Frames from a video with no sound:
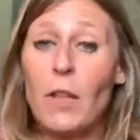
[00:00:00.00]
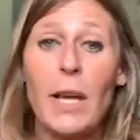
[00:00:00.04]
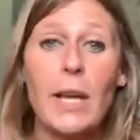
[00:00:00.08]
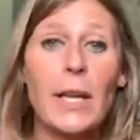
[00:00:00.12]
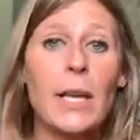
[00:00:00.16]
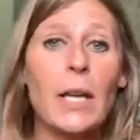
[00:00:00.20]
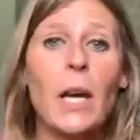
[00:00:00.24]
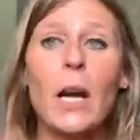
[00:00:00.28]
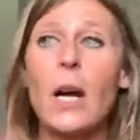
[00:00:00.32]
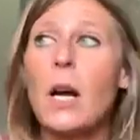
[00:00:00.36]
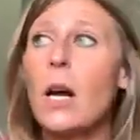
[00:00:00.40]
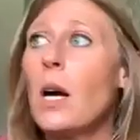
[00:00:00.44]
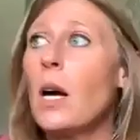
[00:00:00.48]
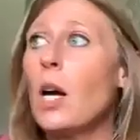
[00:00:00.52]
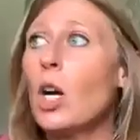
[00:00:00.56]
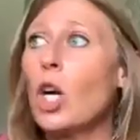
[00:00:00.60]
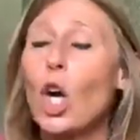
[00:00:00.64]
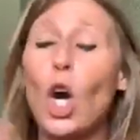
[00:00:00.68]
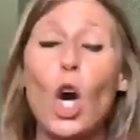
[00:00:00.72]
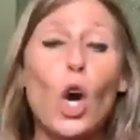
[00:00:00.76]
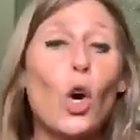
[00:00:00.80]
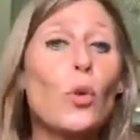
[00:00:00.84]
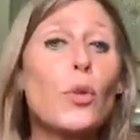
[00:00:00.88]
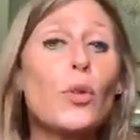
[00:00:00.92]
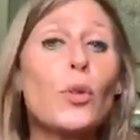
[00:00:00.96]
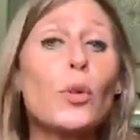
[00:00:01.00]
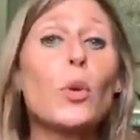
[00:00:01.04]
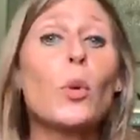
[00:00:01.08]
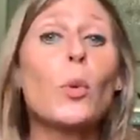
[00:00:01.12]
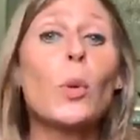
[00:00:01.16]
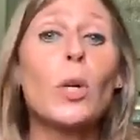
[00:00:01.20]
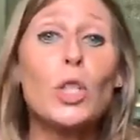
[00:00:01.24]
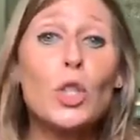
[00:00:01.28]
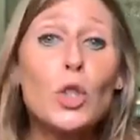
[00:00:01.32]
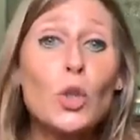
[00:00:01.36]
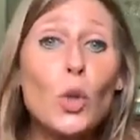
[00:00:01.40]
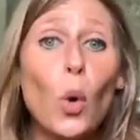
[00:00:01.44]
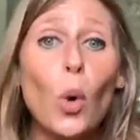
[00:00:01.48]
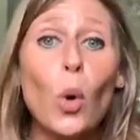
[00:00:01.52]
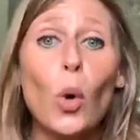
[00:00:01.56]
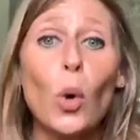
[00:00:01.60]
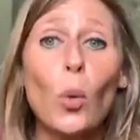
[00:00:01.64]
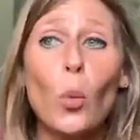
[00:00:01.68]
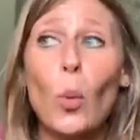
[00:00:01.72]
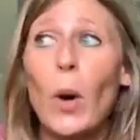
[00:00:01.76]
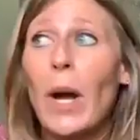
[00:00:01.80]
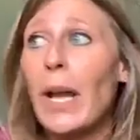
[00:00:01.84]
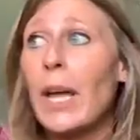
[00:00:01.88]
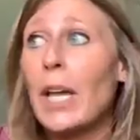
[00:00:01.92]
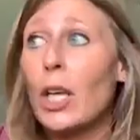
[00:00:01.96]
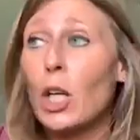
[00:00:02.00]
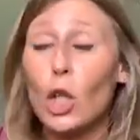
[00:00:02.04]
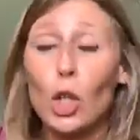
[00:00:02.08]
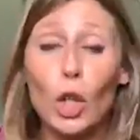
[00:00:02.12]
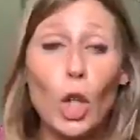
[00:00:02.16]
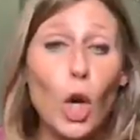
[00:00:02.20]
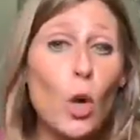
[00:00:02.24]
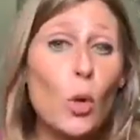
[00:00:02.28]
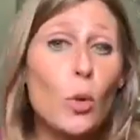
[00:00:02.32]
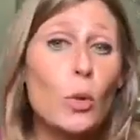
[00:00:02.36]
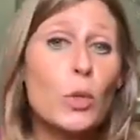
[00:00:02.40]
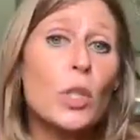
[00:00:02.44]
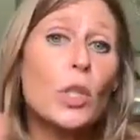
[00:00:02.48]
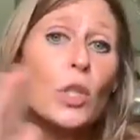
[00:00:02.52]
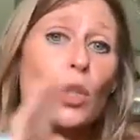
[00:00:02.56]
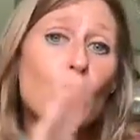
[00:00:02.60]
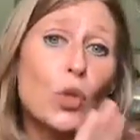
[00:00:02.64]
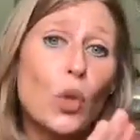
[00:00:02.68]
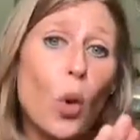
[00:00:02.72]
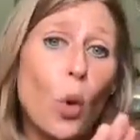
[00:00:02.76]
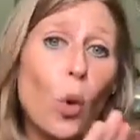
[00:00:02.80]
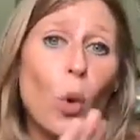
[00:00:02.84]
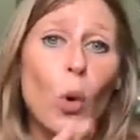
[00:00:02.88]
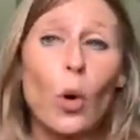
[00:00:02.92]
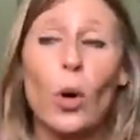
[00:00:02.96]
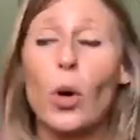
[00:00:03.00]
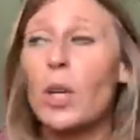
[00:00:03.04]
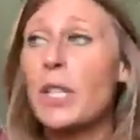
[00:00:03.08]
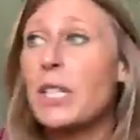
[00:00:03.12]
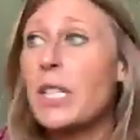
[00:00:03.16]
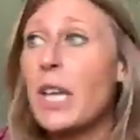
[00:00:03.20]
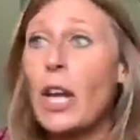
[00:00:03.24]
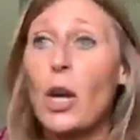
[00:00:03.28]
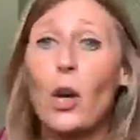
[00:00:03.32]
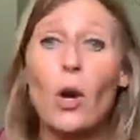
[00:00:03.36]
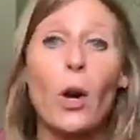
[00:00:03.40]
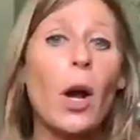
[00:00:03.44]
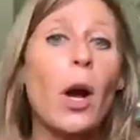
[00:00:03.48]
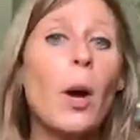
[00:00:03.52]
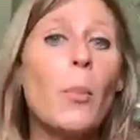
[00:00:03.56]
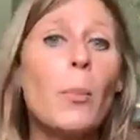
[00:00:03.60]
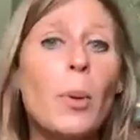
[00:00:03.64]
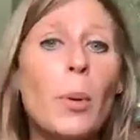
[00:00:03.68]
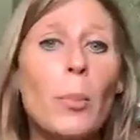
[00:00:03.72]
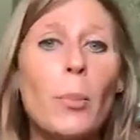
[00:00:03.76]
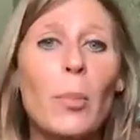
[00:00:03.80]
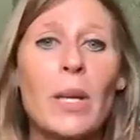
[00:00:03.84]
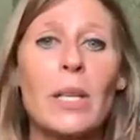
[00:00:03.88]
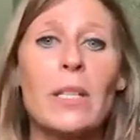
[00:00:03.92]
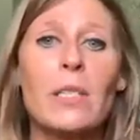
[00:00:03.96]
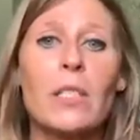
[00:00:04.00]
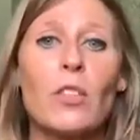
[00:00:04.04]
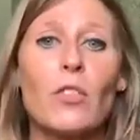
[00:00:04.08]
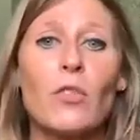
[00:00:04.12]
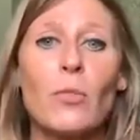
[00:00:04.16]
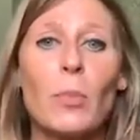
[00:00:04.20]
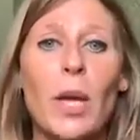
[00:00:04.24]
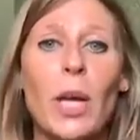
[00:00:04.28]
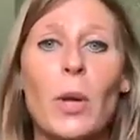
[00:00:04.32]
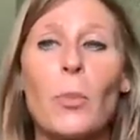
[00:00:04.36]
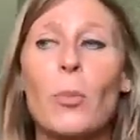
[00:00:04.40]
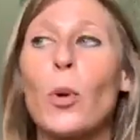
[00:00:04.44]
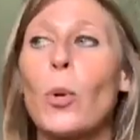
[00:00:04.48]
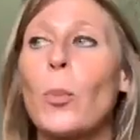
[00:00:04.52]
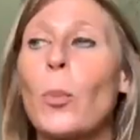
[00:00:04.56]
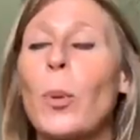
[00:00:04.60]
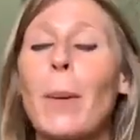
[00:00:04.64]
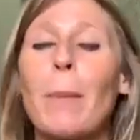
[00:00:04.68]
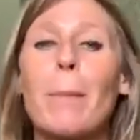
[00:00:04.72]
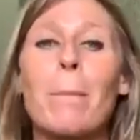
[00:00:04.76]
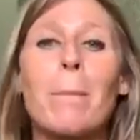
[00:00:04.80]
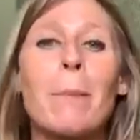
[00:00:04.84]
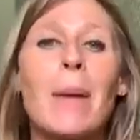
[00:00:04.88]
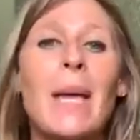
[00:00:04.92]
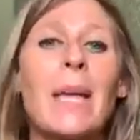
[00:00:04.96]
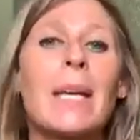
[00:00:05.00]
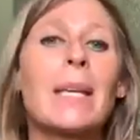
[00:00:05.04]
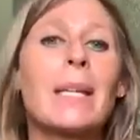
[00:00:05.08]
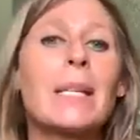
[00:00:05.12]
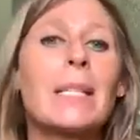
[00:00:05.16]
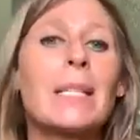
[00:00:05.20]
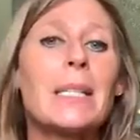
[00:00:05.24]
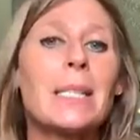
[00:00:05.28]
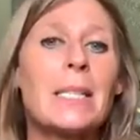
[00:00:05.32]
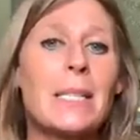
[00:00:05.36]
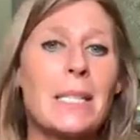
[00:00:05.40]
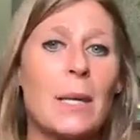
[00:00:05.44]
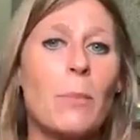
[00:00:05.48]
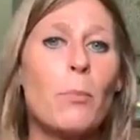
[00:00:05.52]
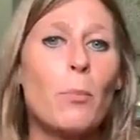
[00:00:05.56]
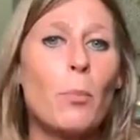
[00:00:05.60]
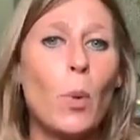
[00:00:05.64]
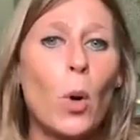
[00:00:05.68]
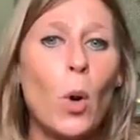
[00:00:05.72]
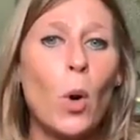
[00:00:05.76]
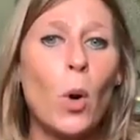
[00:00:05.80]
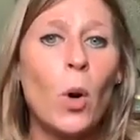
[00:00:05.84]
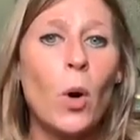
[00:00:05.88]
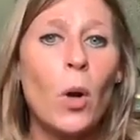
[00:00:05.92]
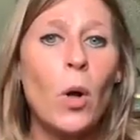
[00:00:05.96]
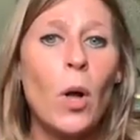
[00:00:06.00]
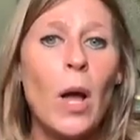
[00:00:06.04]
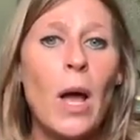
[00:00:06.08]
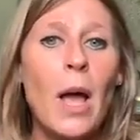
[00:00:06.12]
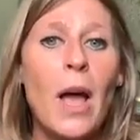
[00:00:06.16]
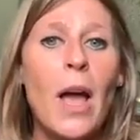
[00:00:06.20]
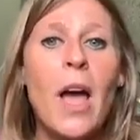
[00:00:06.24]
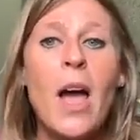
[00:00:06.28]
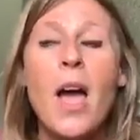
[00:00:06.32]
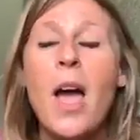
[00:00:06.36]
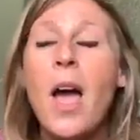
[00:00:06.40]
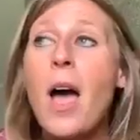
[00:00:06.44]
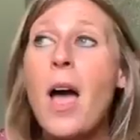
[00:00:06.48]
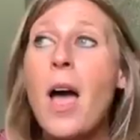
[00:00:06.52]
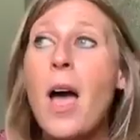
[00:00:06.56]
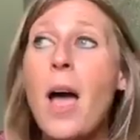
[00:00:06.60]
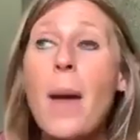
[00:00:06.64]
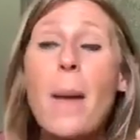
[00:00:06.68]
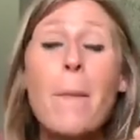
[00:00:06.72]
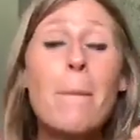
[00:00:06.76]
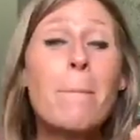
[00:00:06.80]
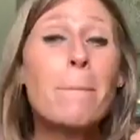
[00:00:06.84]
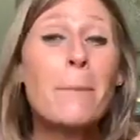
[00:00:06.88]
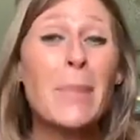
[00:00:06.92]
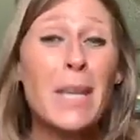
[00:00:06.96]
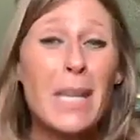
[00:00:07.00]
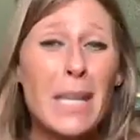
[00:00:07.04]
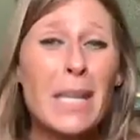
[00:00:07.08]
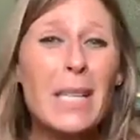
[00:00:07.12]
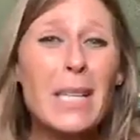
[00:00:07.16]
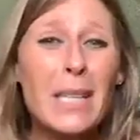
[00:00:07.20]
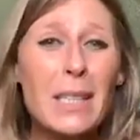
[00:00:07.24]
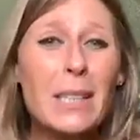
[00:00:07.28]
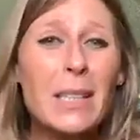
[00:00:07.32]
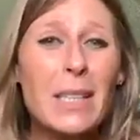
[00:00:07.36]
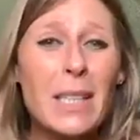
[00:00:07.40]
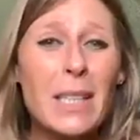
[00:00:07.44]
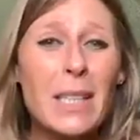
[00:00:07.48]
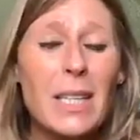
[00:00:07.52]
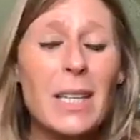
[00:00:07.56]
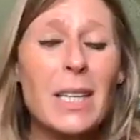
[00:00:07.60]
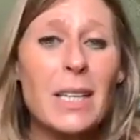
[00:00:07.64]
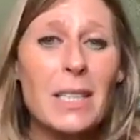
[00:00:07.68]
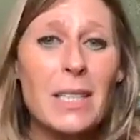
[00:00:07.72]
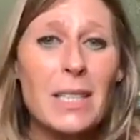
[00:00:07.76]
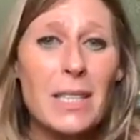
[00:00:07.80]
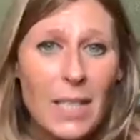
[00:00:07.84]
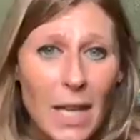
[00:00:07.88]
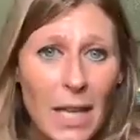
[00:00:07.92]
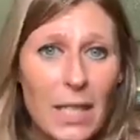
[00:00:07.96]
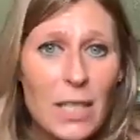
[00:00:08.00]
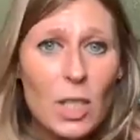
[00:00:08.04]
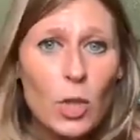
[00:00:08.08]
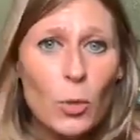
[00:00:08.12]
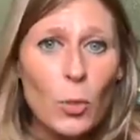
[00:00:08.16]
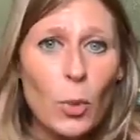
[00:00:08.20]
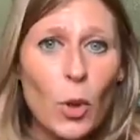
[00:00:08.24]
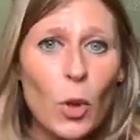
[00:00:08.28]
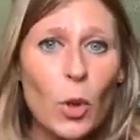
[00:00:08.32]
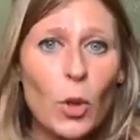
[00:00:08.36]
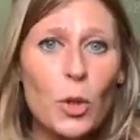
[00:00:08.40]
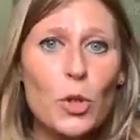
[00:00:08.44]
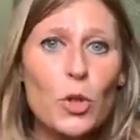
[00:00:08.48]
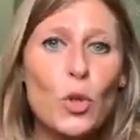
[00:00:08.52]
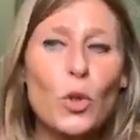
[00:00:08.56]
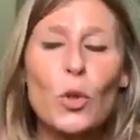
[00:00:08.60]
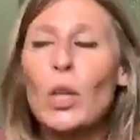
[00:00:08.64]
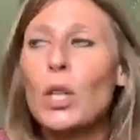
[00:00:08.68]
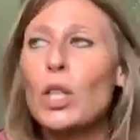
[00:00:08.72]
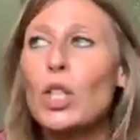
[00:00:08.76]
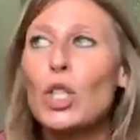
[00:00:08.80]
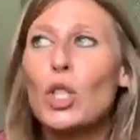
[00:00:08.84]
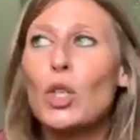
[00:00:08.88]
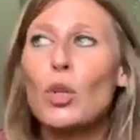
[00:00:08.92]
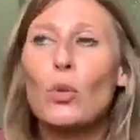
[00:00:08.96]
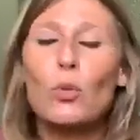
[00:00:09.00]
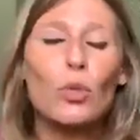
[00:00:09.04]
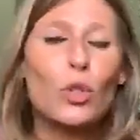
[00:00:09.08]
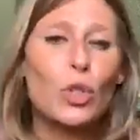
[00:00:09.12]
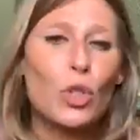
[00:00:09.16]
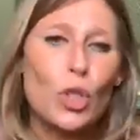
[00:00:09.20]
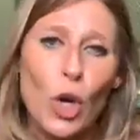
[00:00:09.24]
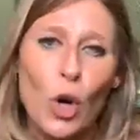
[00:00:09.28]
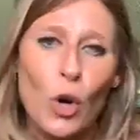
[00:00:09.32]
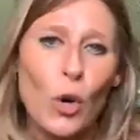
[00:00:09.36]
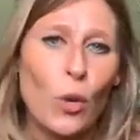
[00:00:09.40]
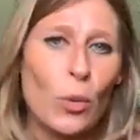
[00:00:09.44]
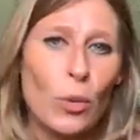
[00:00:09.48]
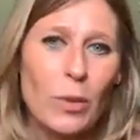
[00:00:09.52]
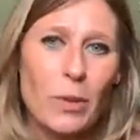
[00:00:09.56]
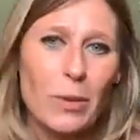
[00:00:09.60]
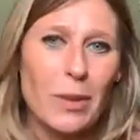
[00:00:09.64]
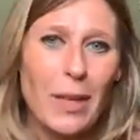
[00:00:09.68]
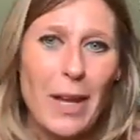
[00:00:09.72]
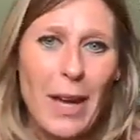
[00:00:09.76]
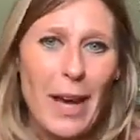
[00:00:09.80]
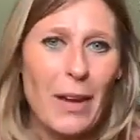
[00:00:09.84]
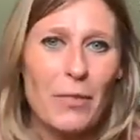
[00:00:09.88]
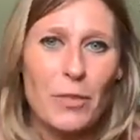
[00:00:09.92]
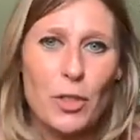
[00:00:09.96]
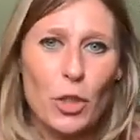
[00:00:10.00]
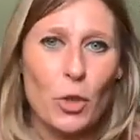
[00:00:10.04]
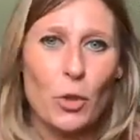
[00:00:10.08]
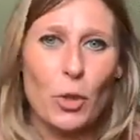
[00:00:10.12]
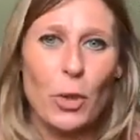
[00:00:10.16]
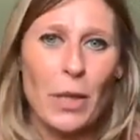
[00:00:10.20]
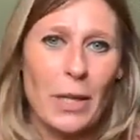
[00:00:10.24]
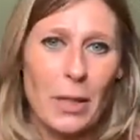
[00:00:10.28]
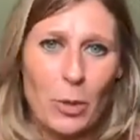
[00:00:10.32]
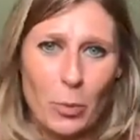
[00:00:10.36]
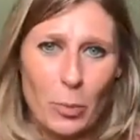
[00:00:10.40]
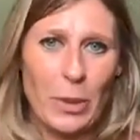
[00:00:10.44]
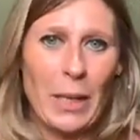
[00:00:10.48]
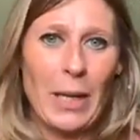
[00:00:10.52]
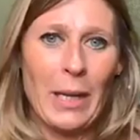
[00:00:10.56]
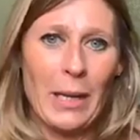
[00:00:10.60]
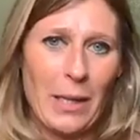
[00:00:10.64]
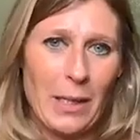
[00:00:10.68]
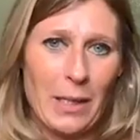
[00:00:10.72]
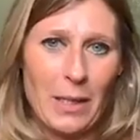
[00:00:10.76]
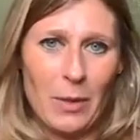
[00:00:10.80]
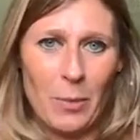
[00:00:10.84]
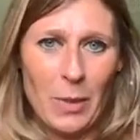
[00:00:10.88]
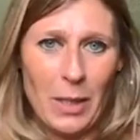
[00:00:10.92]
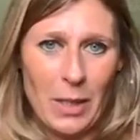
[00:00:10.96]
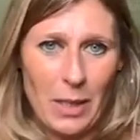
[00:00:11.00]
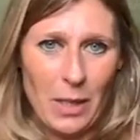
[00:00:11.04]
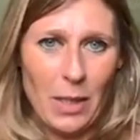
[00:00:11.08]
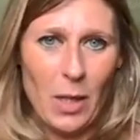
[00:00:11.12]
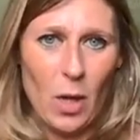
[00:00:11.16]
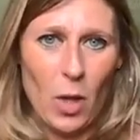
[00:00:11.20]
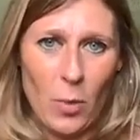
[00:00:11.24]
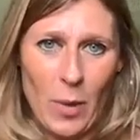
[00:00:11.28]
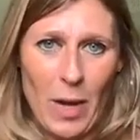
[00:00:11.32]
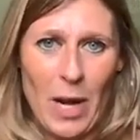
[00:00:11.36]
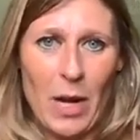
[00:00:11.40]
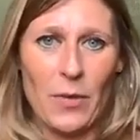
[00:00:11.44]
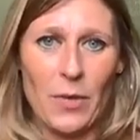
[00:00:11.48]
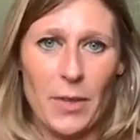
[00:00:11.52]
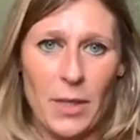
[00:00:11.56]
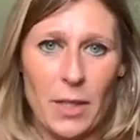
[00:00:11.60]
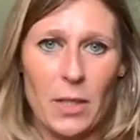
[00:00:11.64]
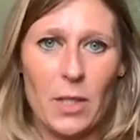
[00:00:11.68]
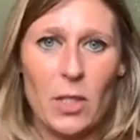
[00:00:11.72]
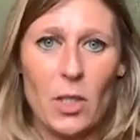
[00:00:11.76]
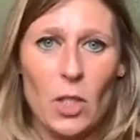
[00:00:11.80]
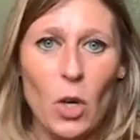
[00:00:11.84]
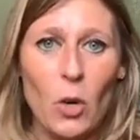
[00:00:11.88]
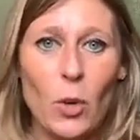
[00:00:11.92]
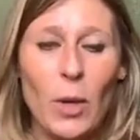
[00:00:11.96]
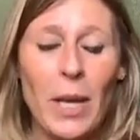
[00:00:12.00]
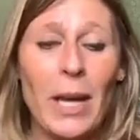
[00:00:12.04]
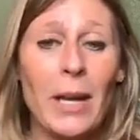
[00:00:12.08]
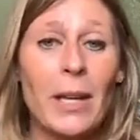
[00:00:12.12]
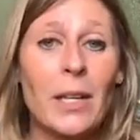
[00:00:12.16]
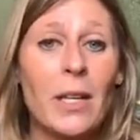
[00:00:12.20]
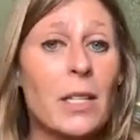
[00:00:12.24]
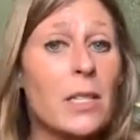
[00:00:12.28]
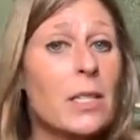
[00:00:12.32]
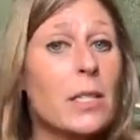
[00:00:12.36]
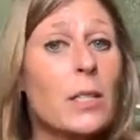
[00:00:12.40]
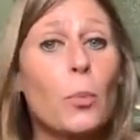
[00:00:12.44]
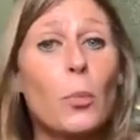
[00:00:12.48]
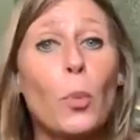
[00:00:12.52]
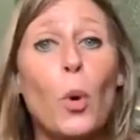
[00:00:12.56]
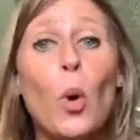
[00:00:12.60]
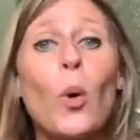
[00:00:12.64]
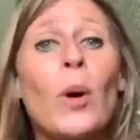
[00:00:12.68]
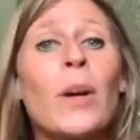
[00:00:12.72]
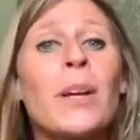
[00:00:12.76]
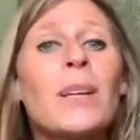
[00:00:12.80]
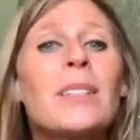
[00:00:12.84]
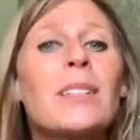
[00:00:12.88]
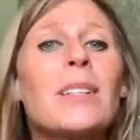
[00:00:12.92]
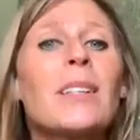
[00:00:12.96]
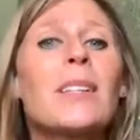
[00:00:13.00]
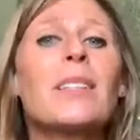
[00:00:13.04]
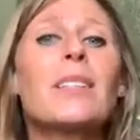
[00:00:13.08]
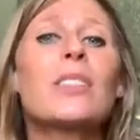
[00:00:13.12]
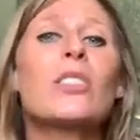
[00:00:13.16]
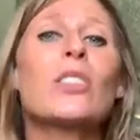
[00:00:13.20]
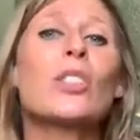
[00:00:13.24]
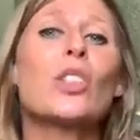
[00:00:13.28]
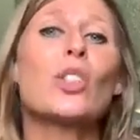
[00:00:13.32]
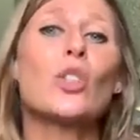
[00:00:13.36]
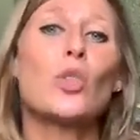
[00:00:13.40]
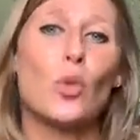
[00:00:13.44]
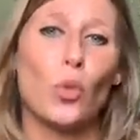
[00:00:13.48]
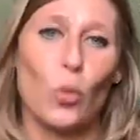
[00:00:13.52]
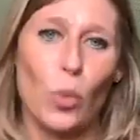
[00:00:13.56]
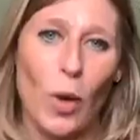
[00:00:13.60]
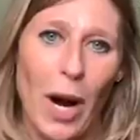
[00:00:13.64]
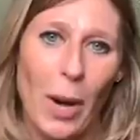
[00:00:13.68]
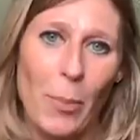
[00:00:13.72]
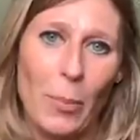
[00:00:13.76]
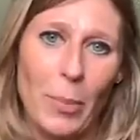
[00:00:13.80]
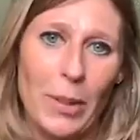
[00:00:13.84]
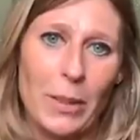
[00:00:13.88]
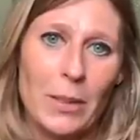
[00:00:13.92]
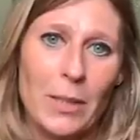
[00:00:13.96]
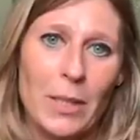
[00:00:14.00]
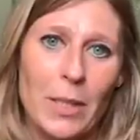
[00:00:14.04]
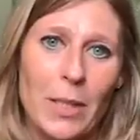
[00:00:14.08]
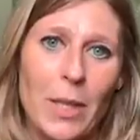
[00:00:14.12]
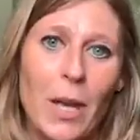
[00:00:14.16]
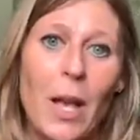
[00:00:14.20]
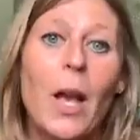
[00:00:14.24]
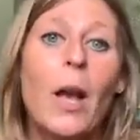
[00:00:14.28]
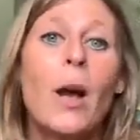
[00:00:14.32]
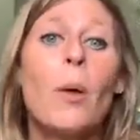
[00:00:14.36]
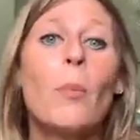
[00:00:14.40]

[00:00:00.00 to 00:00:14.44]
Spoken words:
Like, go through a doorway, close a door, tear up a piece of paper, but make it simple, immediately accessible so that you don't have to create a planning committee around this, okay? Because the point is to drop it.